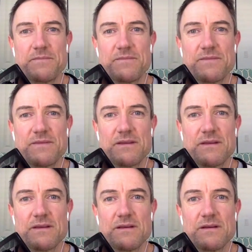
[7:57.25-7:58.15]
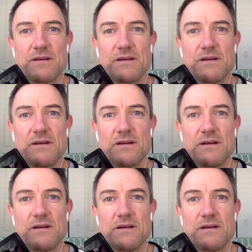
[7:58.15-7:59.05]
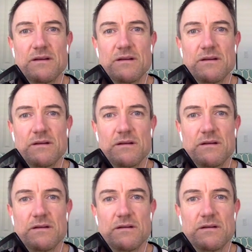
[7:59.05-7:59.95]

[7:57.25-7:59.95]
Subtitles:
No words are spoken by the person on screen.